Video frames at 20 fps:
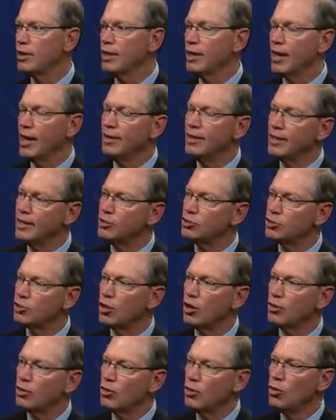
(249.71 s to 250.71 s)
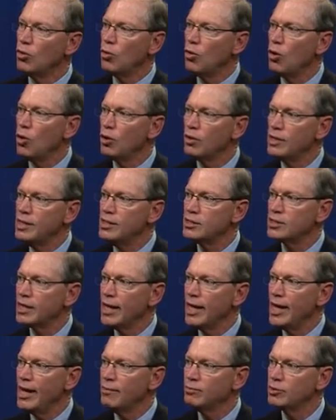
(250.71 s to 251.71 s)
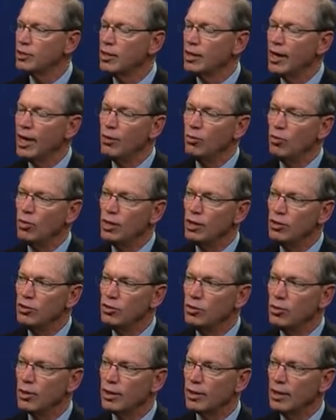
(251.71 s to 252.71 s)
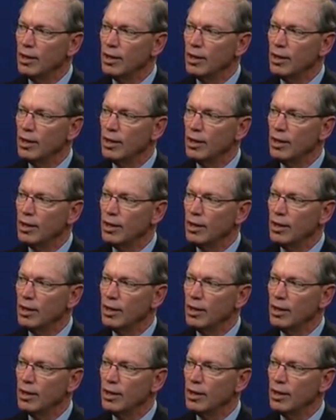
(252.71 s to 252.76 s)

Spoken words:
and then you start all of these games. And what are you doing?